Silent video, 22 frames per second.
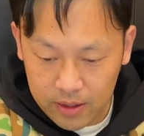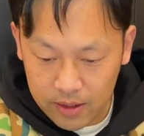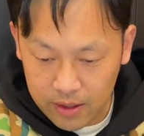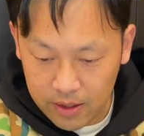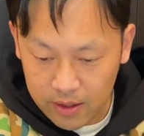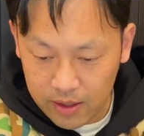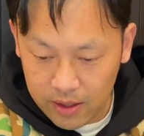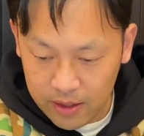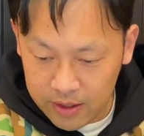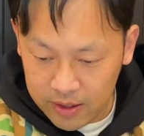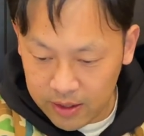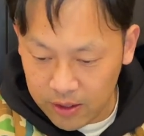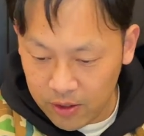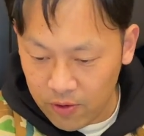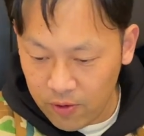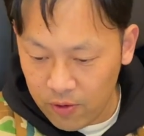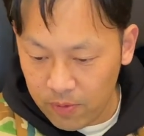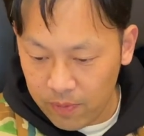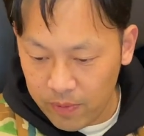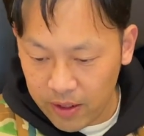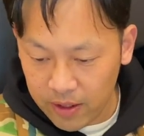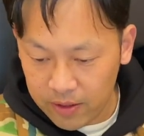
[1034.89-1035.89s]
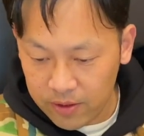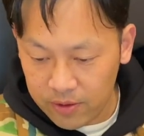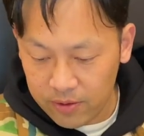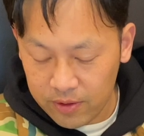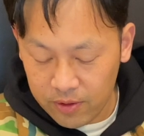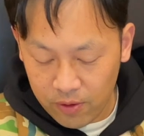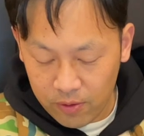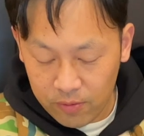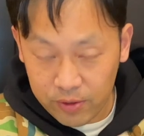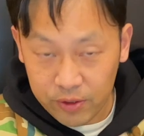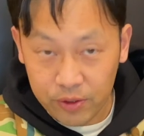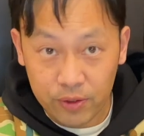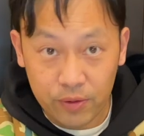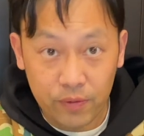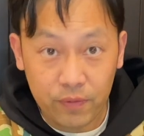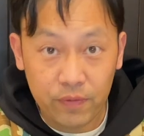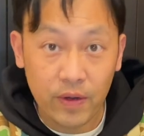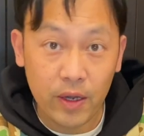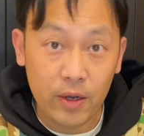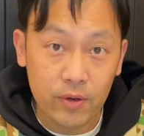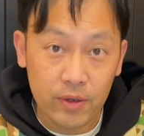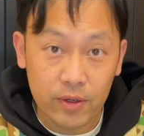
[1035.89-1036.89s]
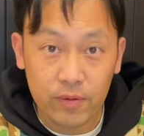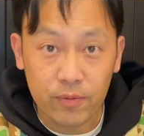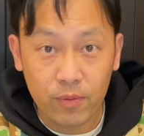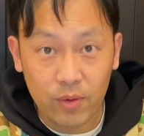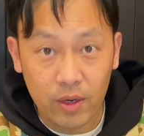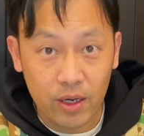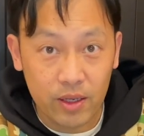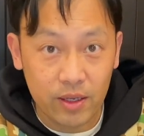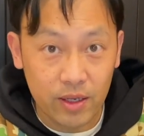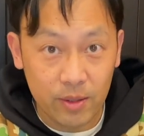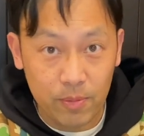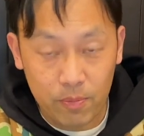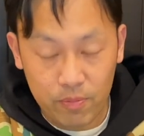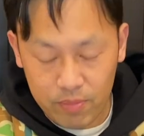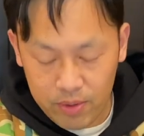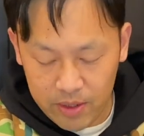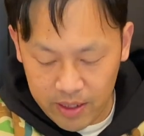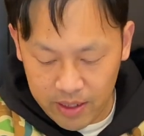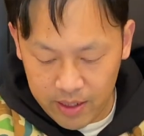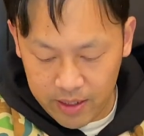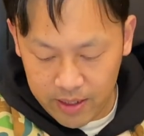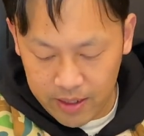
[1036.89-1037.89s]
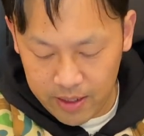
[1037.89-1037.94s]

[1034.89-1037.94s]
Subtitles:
I think it's a callback to the original Falcon where they play